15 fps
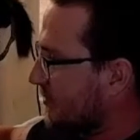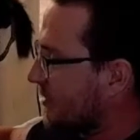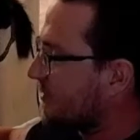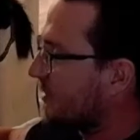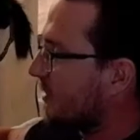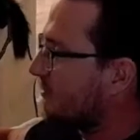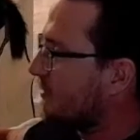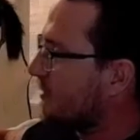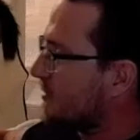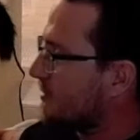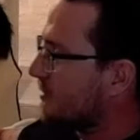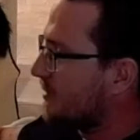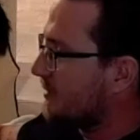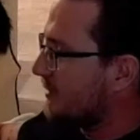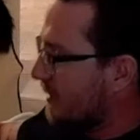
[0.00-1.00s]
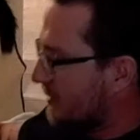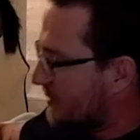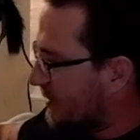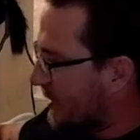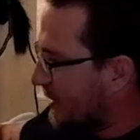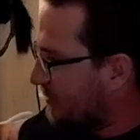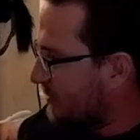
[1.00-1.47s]
That
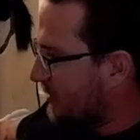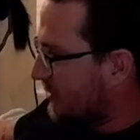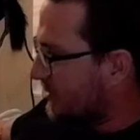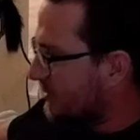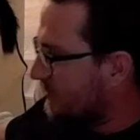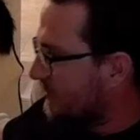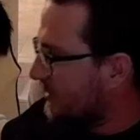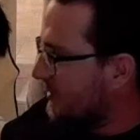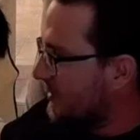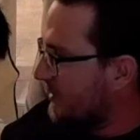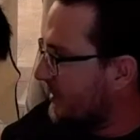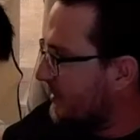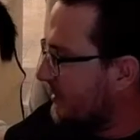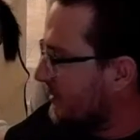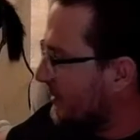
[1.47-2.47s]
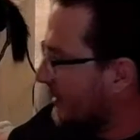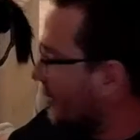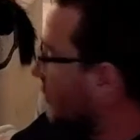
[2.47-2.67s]
was very like